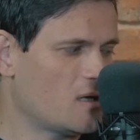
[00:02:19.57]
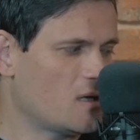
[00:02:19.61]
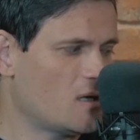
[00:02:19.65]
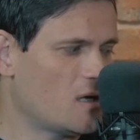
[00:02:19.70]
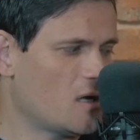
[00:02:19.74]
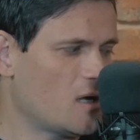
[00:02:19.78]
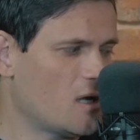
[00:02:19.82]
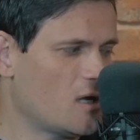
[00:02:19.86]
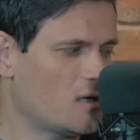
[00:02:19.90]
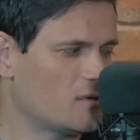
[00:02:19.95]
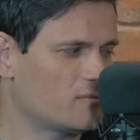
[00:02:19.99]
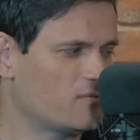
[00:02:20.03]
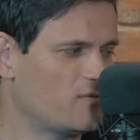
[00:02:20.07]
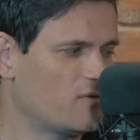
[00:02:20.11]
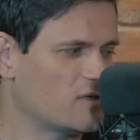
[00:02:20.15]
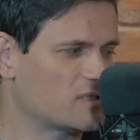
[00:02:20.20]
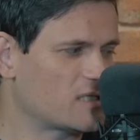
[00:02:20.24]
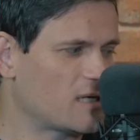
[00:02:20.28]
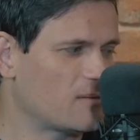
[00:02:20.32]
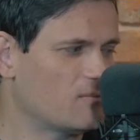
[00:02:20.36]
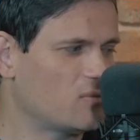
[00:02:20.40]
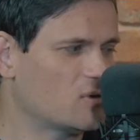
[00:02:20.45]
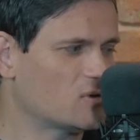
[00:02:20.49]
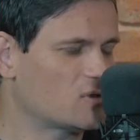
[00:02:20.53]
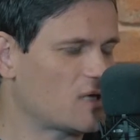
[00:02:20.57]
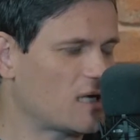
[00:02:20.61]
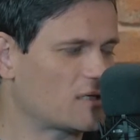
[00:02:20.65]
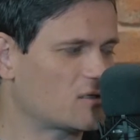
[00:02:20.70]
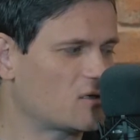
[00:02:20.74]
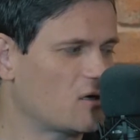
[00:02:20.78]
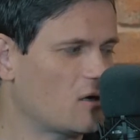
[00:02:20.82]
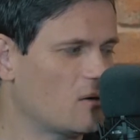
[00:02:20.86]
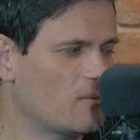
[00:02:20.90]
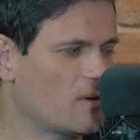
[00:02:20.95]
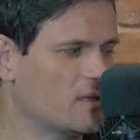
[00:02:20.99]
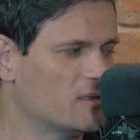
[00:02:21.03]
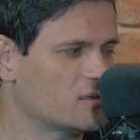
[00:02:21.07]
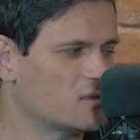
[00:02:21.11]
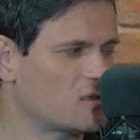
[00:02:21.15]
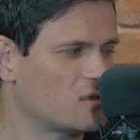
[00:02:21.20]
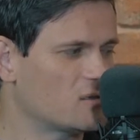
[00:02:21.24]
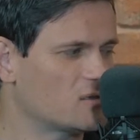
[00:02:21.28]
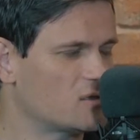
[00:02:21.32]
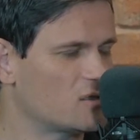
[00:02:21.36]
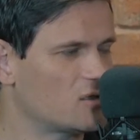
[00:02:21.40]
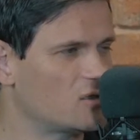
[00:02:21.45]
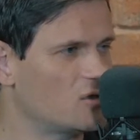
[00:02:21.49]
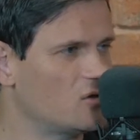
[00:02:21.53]
for example, to add comments
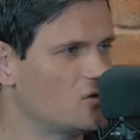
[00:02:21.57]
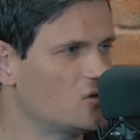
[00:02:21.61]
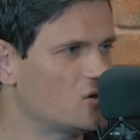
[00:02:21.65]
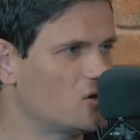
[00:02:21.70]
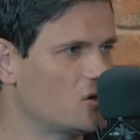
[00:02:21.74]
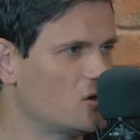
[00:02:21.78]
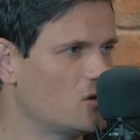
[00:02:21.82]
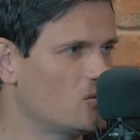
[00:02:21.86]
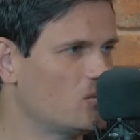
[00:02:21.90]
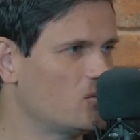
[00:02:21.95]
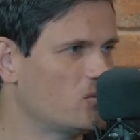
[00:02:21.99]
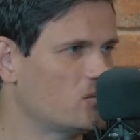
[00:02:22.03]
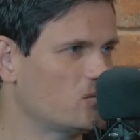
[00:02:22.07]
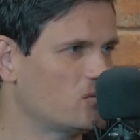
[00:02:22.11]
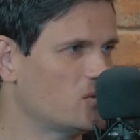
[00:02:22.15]
onto YouTube,